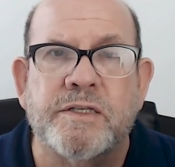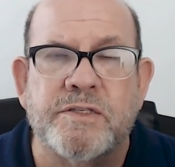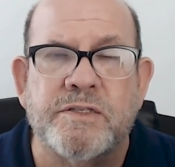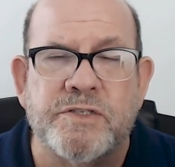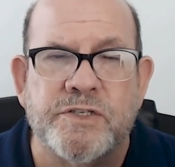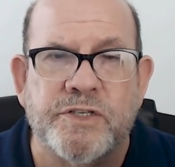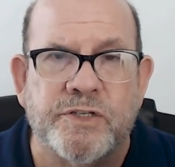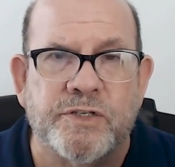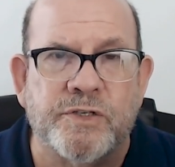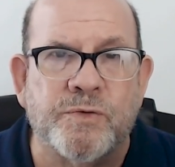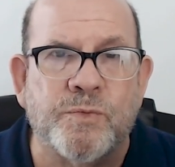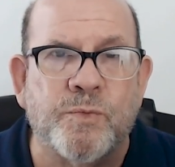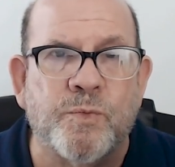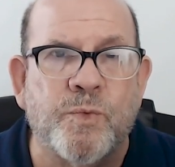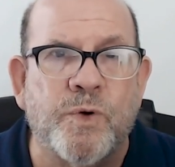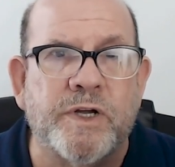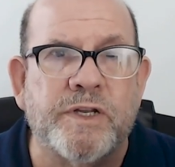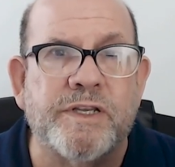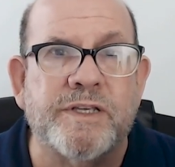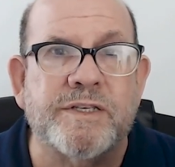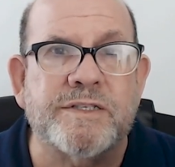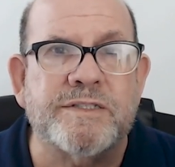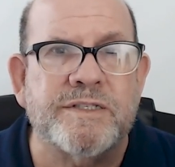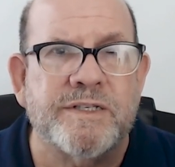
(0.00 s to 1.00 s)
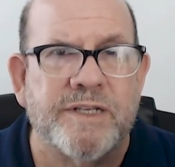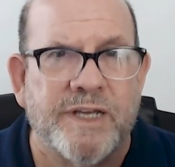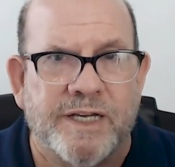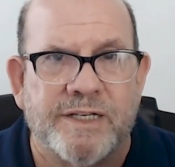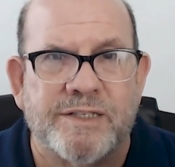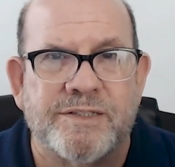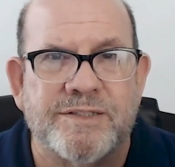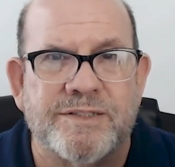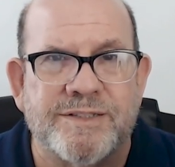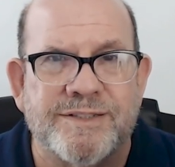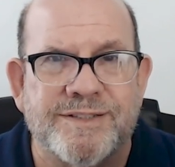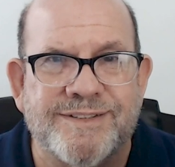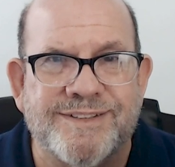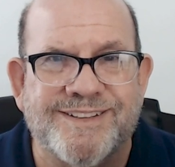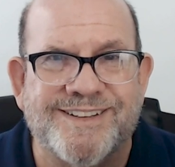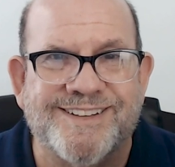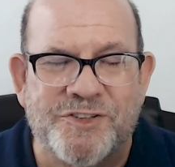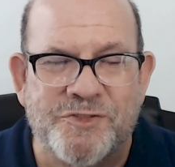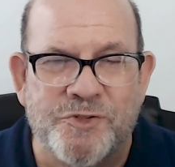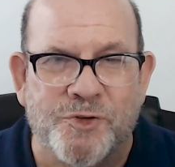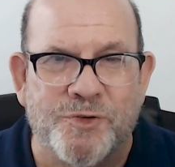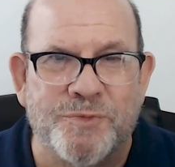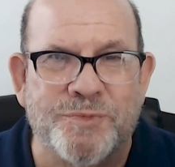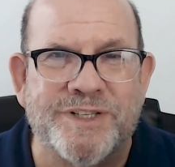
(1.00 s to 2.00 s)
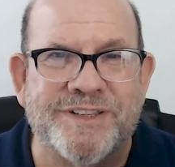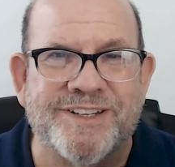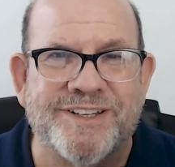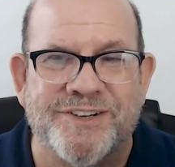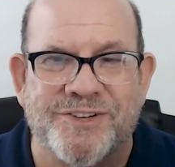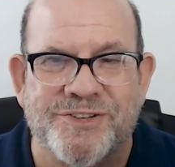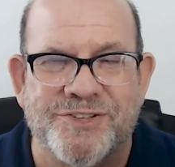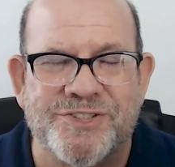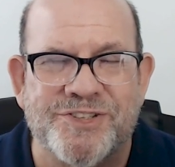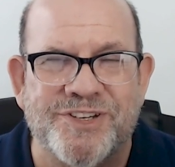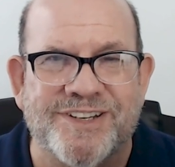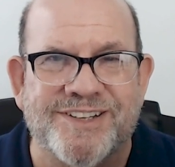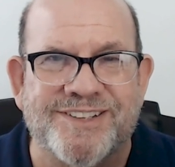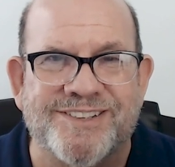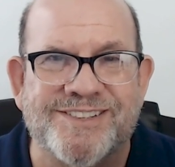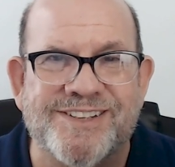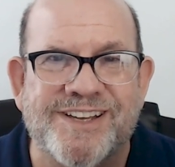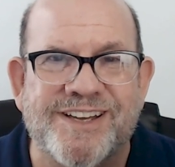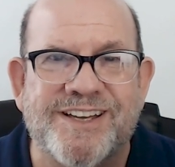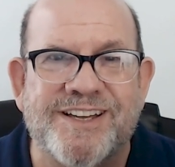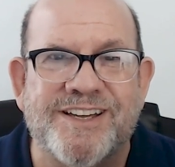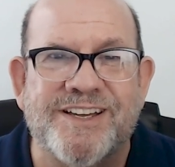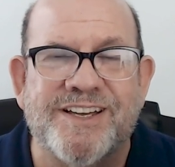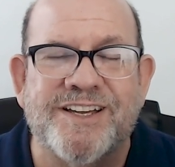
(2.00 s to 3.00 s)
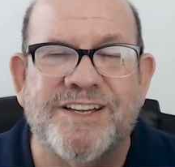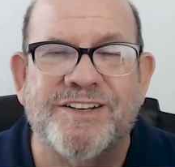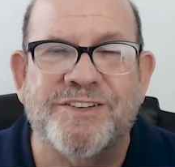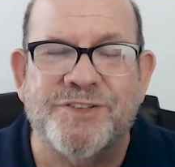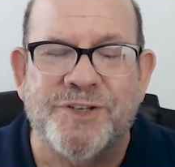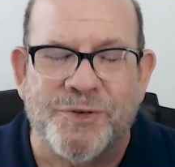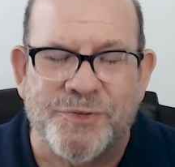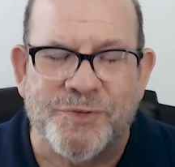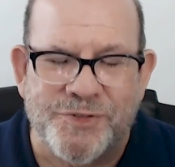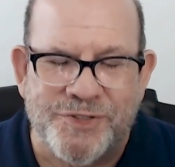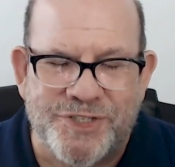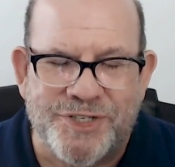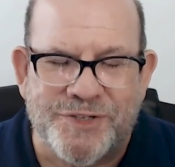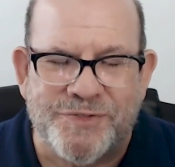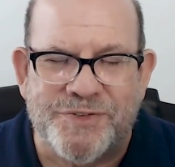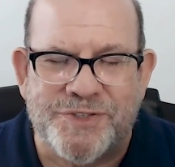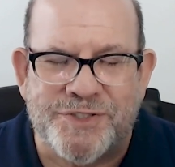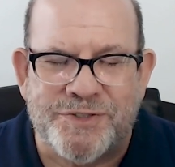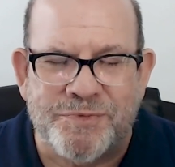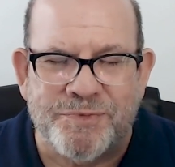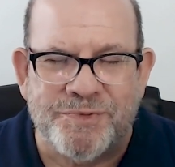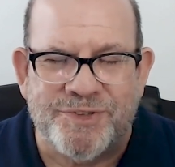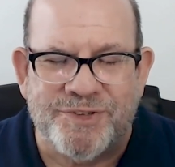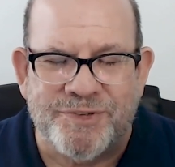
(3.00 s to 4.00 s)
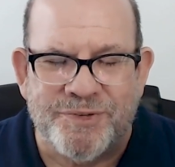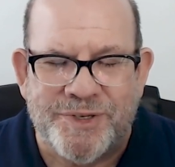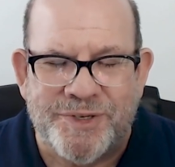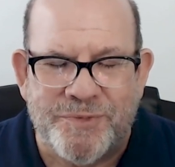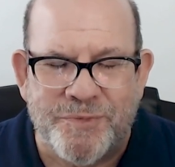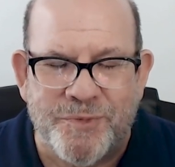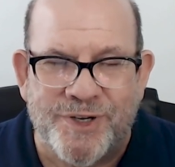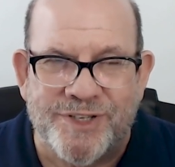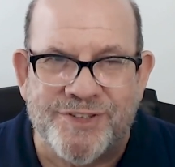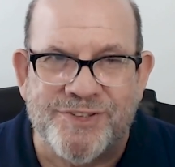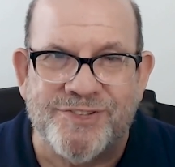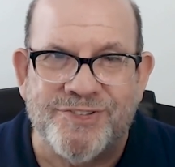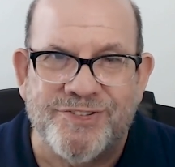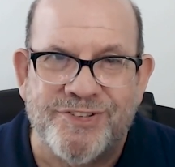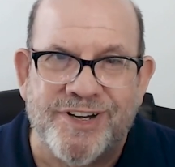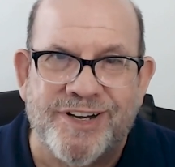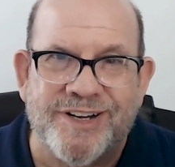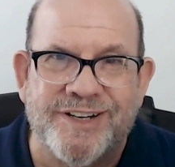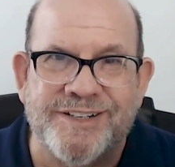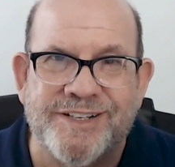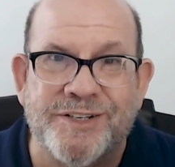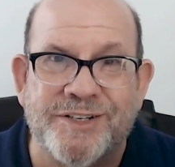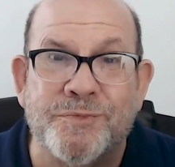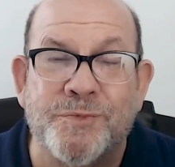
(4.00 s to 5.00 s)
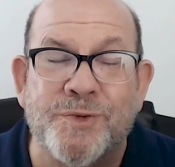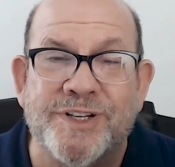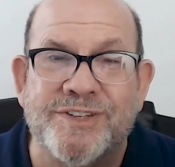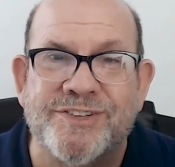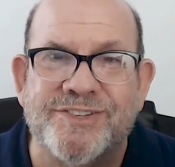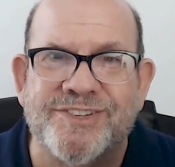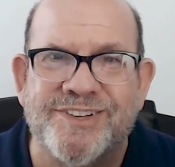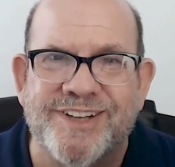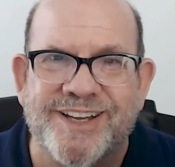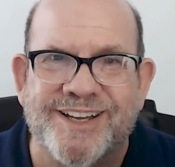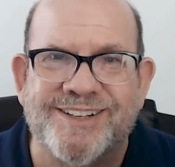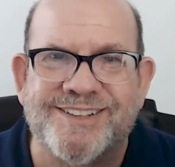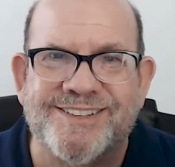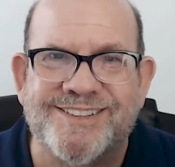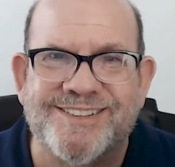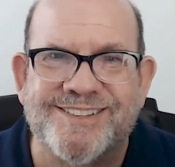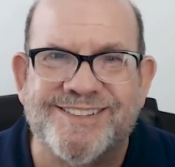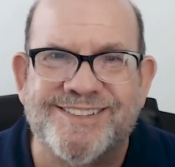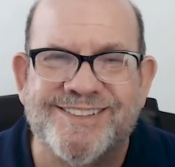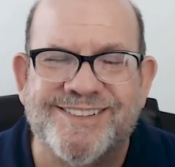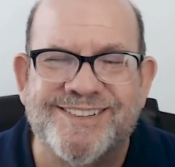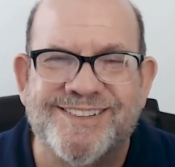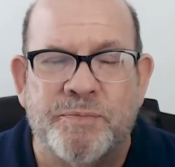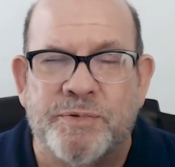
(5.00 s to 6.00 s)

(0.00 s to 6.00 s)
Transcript: Consider what is next. Like Norman Lear says, know the difference between what's done and what's next.